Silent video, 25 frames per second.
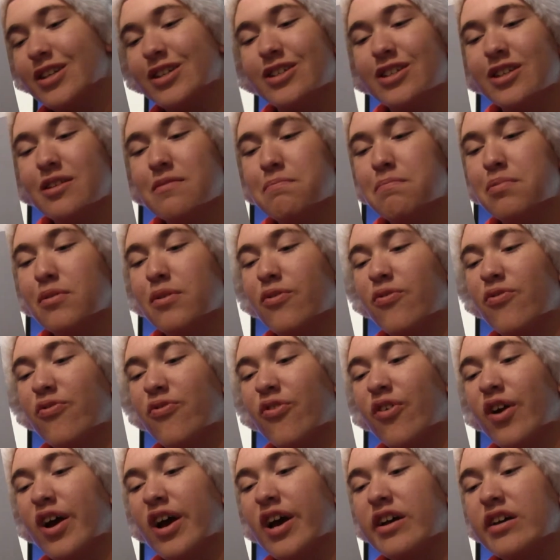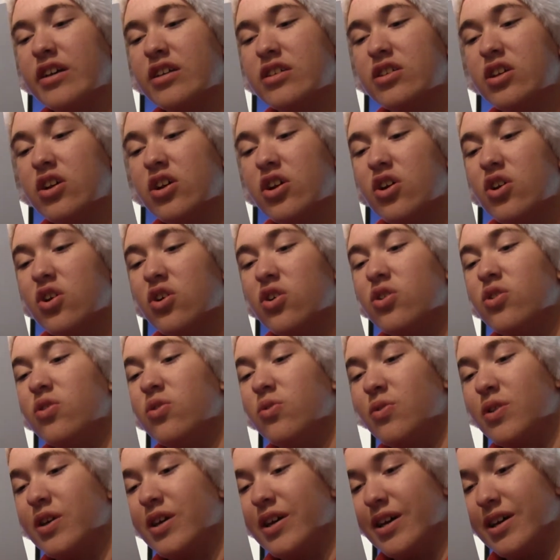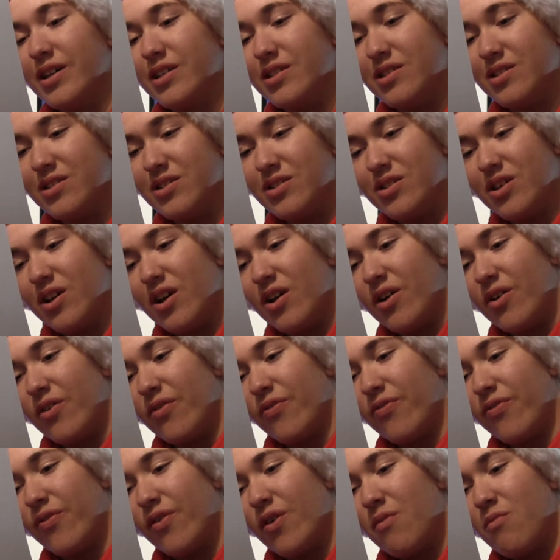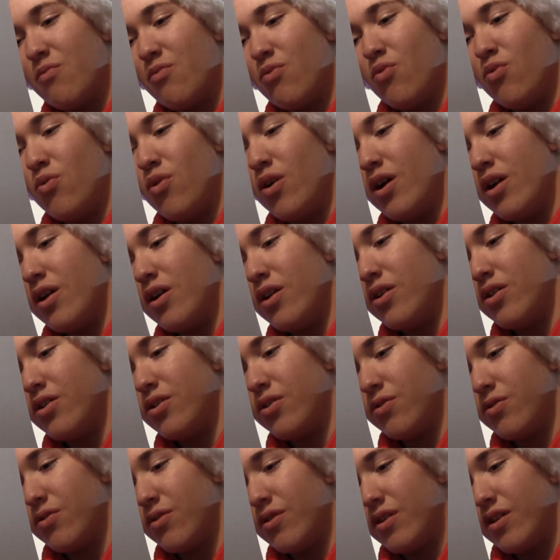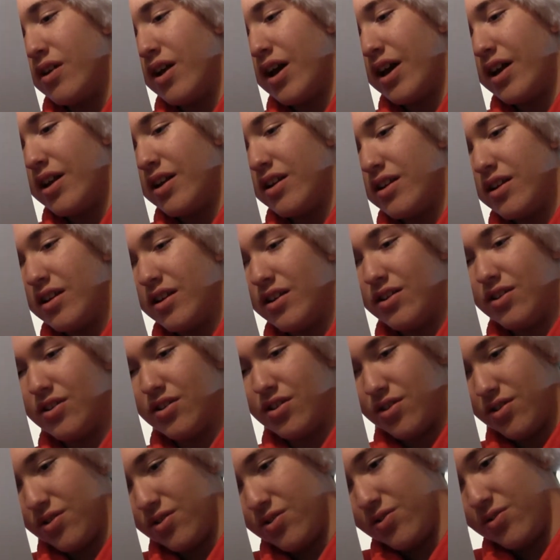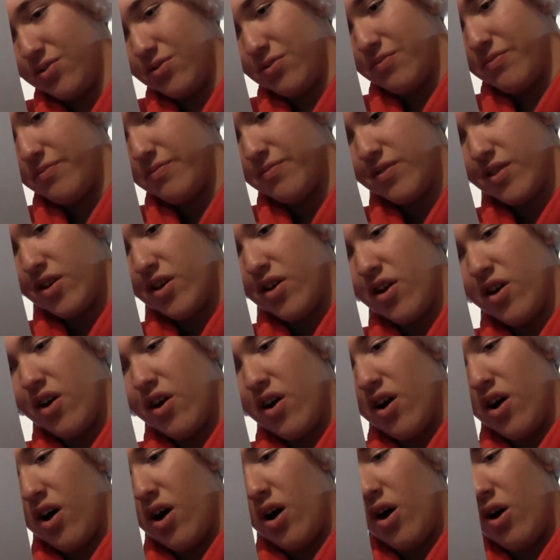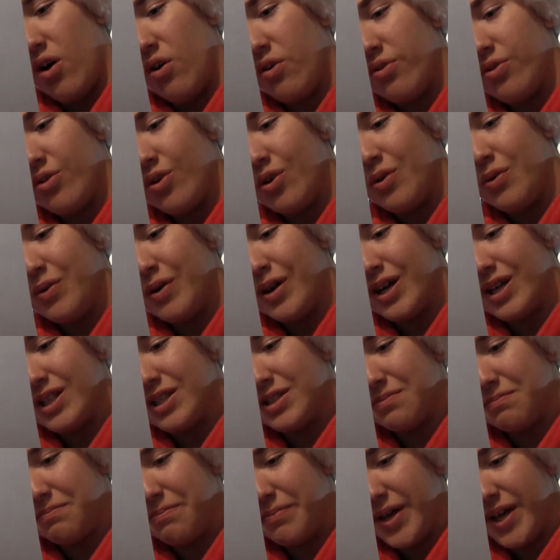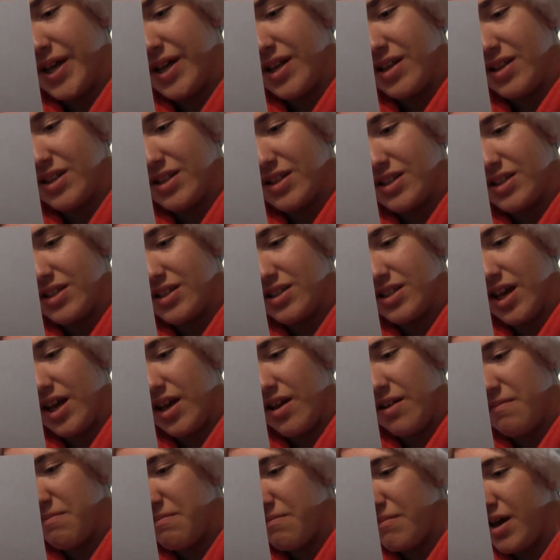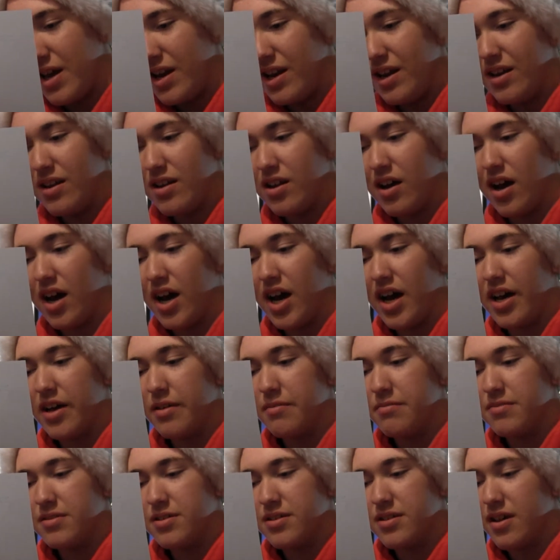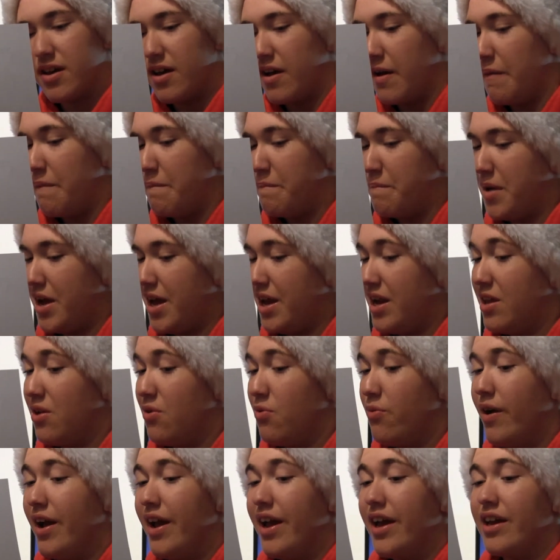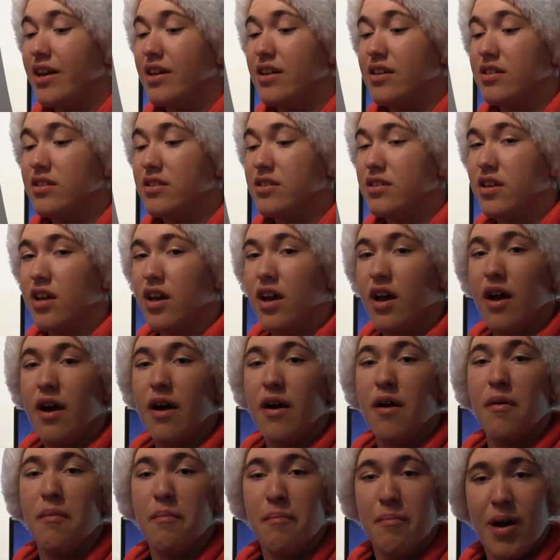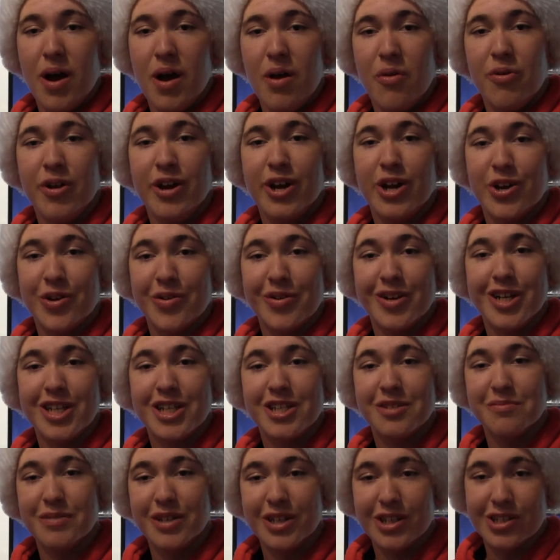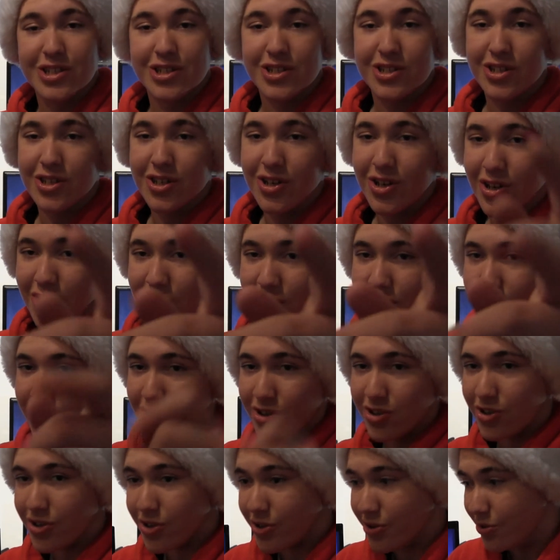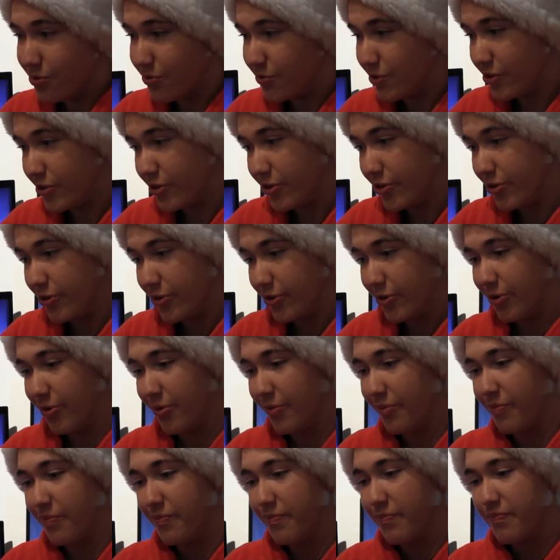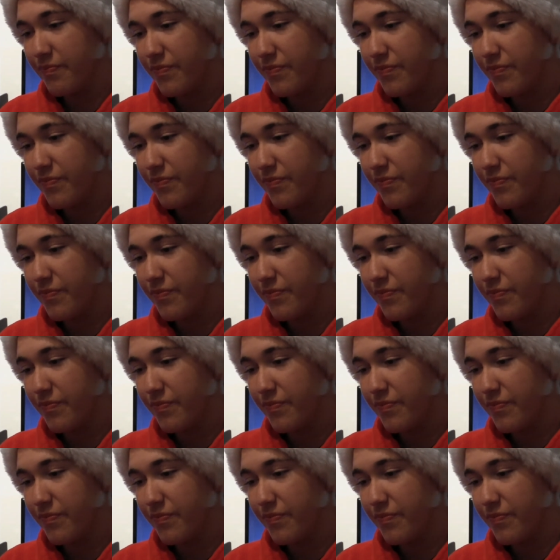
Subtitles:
this simple phrase to kids from 1 to 92. Although it's been said many times, many ways, Merry Christmas to you.